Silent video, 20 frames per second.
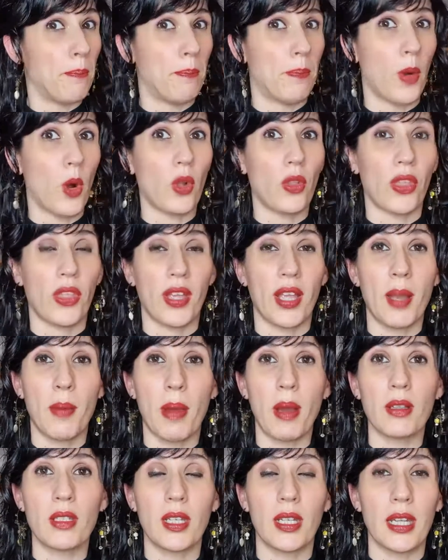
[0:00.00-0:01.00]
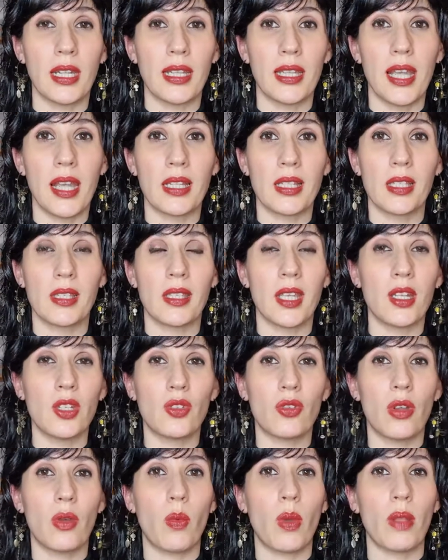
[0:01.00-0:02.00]
But think about it, in the 18th
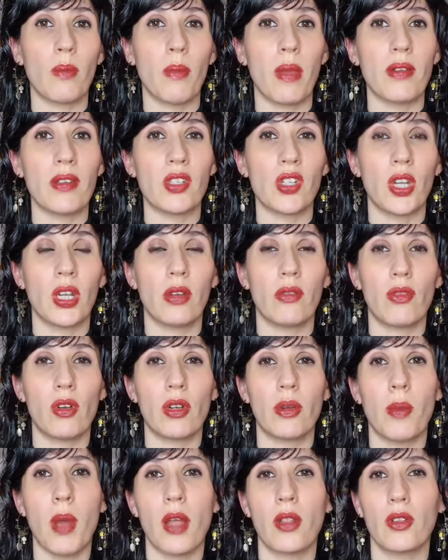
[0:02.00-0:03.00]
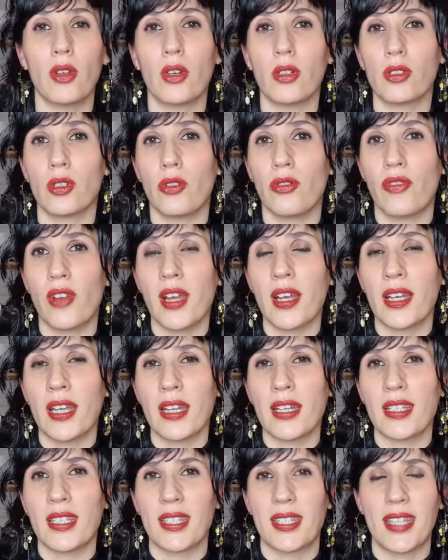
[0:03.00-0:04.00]
century, when Mary Shelley wrote about Dr.
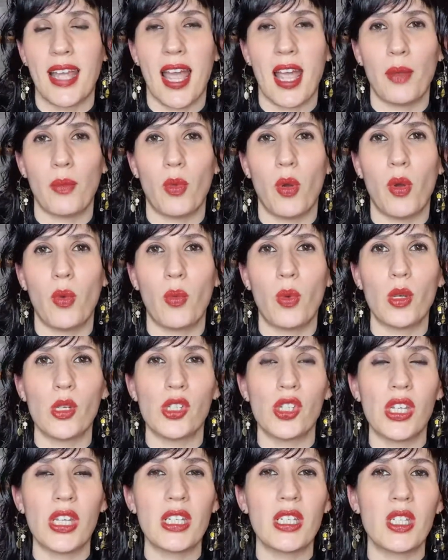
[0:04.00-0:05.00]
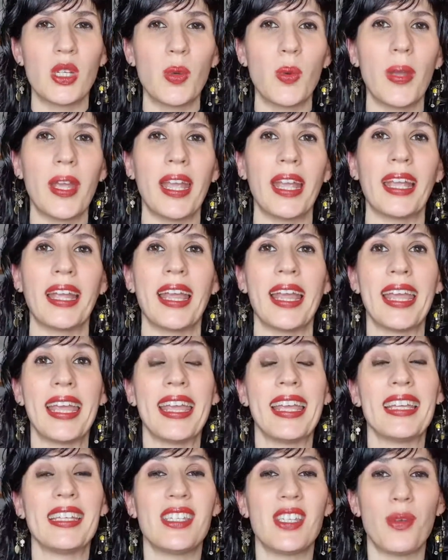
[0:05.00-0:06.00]
Frankenstein, what was she doing?
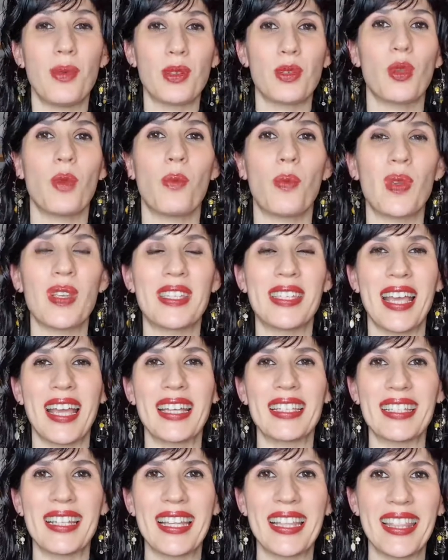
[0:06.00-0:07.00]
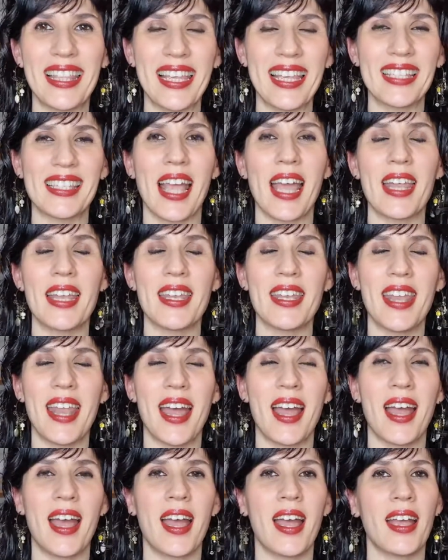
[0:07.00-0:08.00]
She was doing precisely this, a
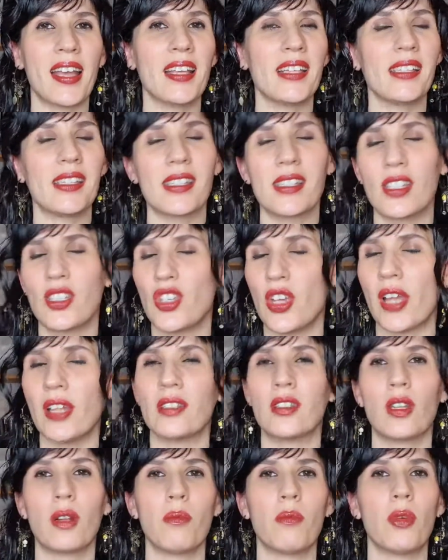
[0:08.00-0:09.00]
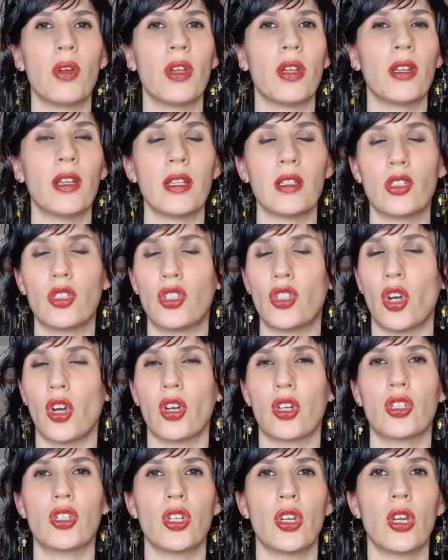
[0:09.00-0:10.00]
nice gentleman, a
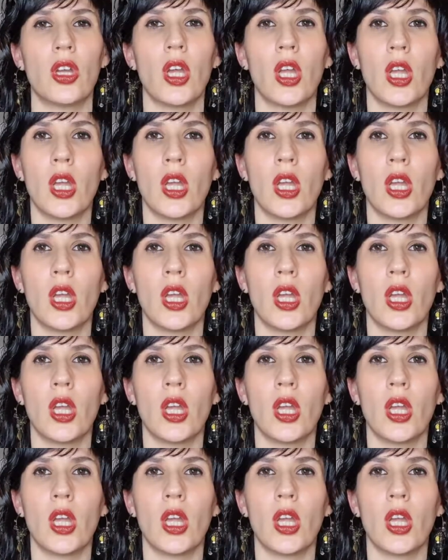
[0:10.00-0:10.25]
doctor,